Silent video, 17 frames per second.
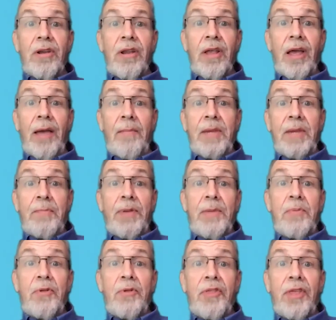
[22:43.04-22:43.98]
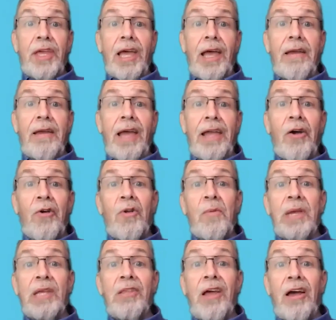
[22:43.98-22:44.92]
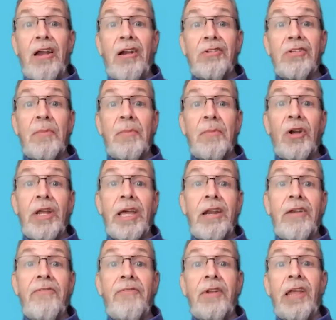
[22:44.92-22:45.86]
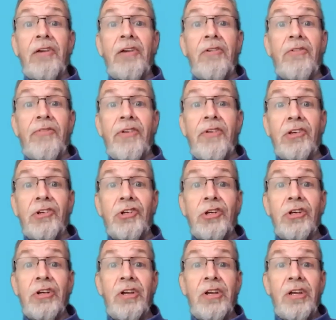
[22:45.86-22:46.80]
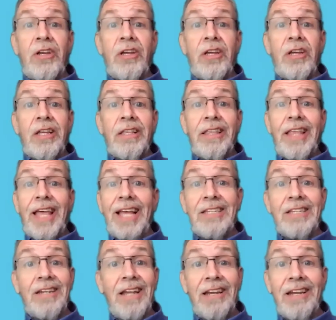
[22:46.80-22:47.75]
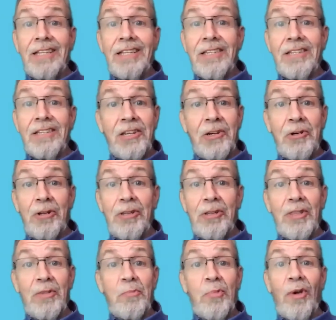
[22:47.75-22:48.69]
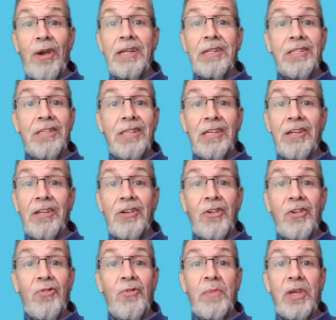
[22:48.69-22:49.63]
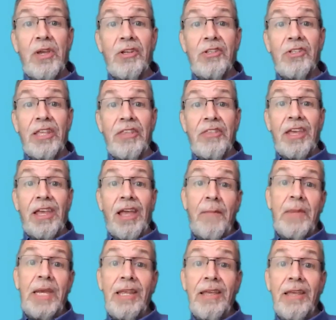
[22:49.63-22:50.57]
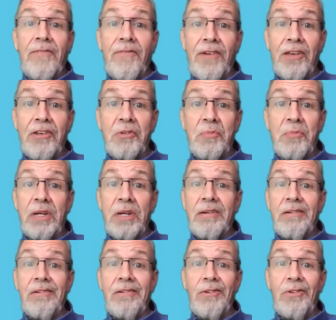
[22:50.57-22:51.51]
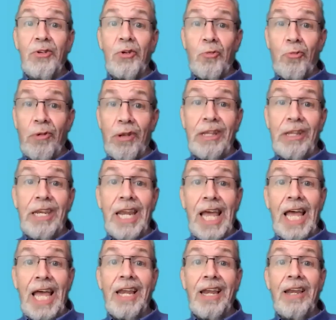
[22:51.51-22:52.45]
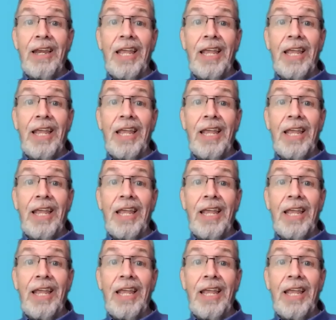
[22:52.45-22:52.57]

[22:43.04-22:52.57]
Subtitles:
I mean, people think I go to McDonald's, I'm going to get a filet of fish. That's not necessarily the brightest thing to do, because they think I'm eating fish, but you're really not.